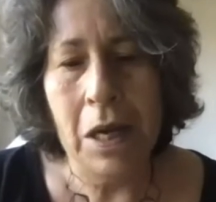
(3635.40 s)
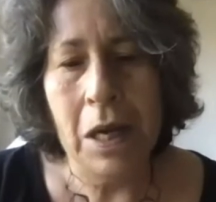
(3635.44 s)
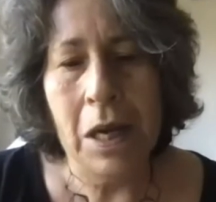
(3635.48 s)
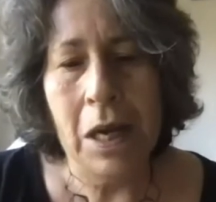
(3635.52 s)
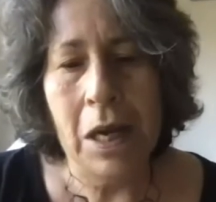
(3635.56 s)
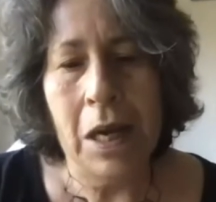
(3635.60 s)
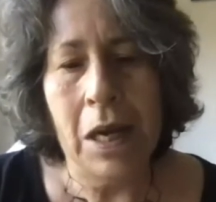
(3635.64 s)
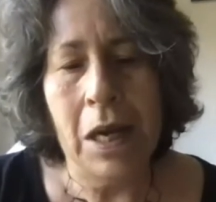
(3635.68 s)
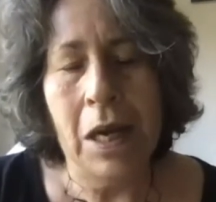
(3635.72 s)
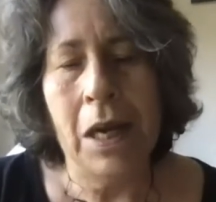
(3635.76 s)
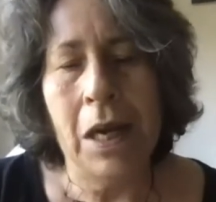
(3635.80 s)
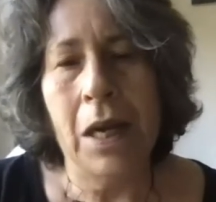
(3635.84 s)

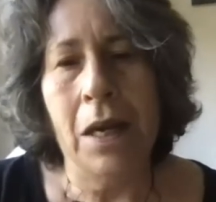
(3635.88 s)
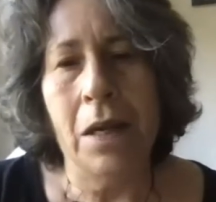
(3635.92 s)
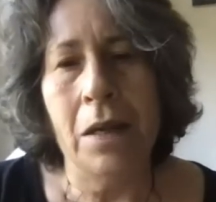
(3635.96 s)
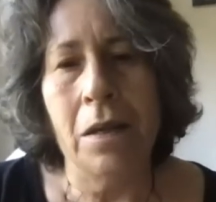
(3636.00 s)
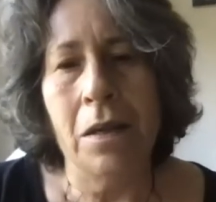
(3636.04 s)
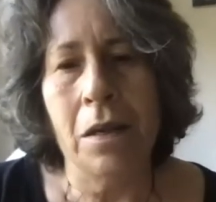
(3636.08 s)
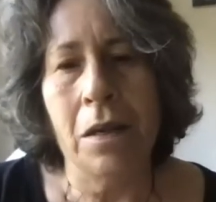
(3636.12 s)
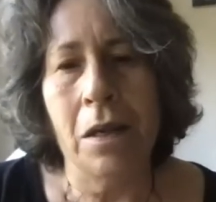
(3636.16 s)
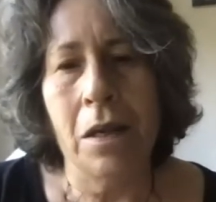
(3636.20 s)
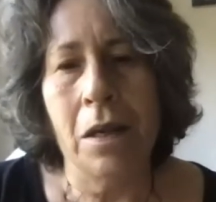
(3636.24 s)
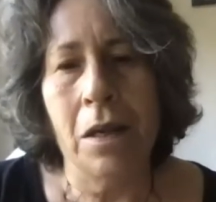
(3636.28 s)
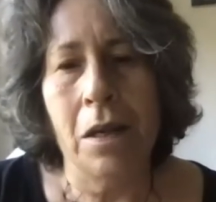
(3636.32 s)

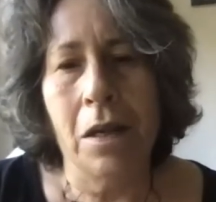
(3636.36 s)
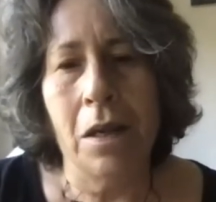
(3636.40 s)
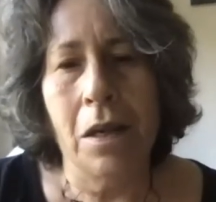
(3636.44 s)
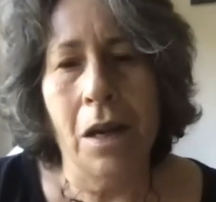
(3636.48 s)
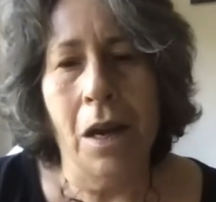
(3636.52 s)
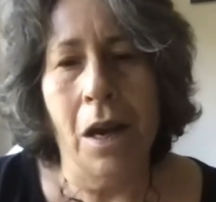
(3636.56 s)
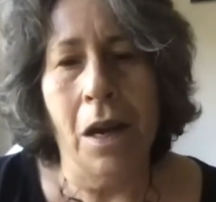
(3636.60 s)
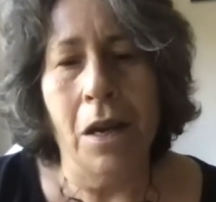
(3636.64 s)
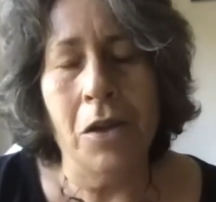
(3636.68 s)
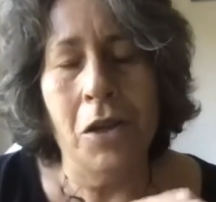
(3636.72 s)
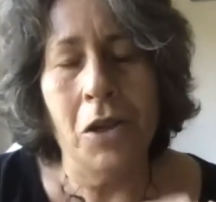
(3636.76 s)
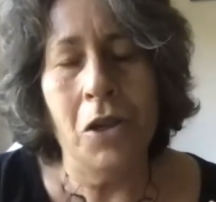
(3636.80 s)
And
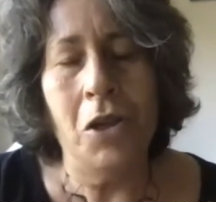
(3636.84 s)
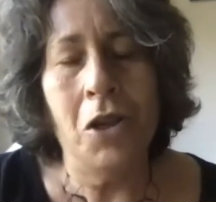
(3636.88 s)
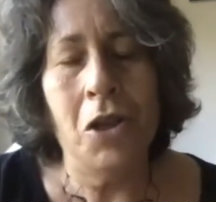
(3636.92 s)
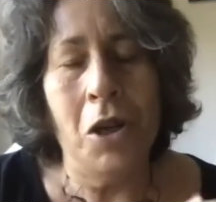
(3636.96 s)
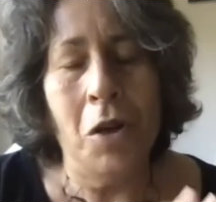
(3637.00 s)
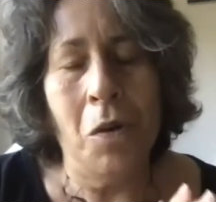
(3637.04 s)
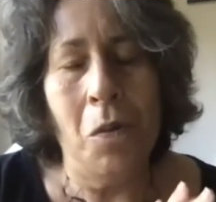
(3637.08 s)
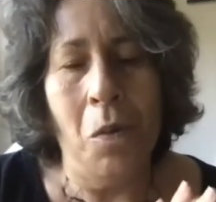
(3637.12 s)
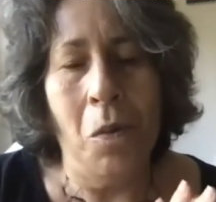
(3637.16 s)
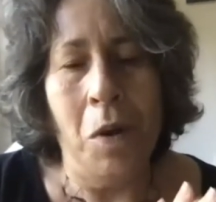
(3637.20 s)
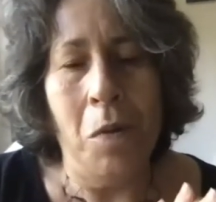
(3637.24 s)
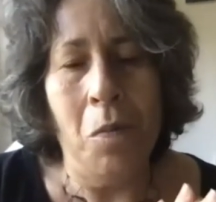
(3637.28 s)
I'll just
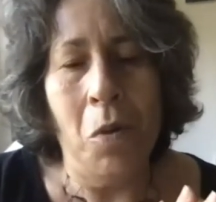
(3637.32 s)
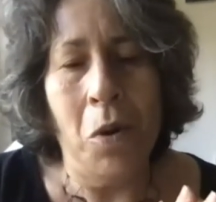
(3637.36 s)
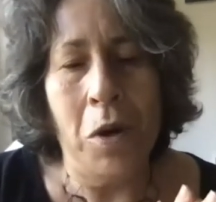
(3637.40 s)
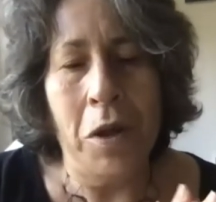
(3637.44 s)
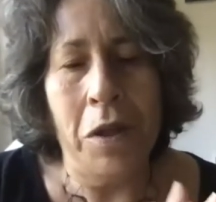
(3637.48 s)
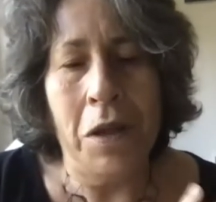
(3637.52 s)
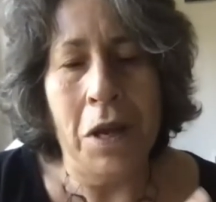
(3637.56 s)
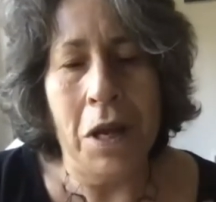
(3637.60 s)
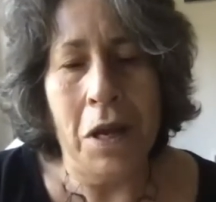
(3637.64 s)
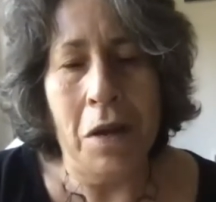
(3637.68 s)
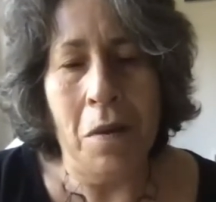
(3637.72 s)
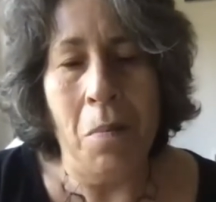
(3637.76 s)
share one more
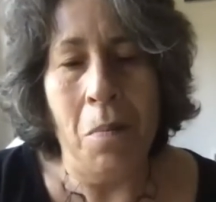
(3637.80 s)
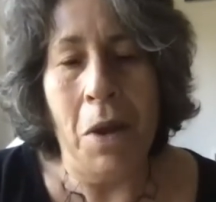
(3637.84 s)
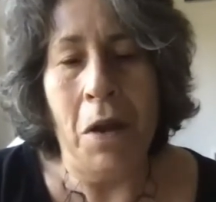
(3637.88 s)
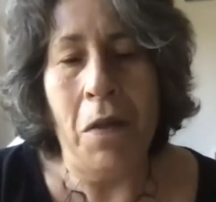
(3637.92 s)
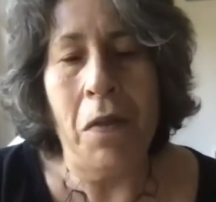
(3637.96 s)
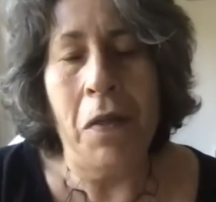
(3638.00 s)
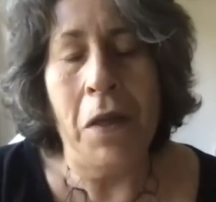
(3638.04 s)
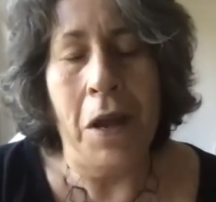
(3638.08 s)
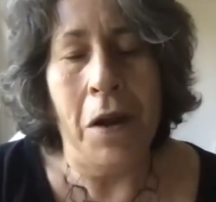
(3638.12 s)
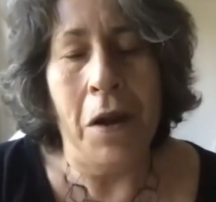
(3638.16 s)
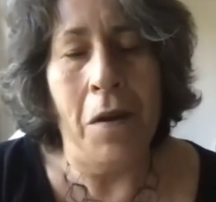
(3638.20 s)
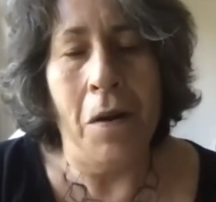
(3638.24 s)
thing
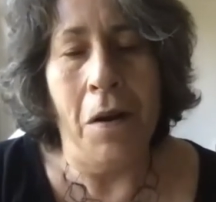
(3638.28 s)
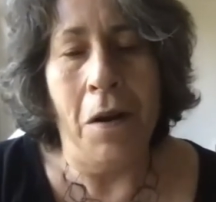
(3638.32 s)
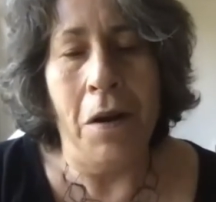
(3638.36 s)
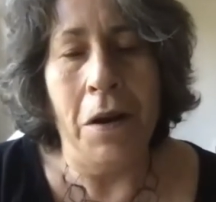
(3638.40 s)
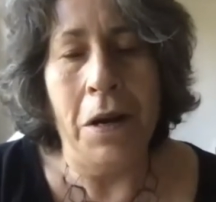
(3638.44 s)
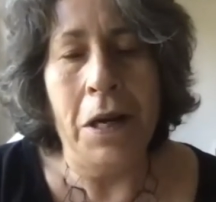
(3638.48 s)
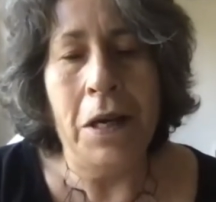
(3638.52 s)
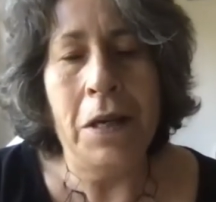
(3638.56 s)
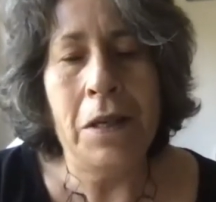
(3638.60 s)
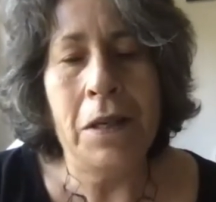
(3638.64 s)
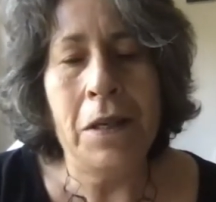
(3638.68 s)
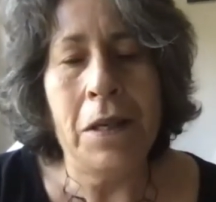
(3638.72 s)
about that
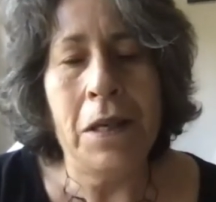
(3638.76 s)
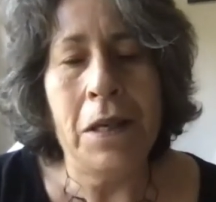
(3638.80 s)
artist.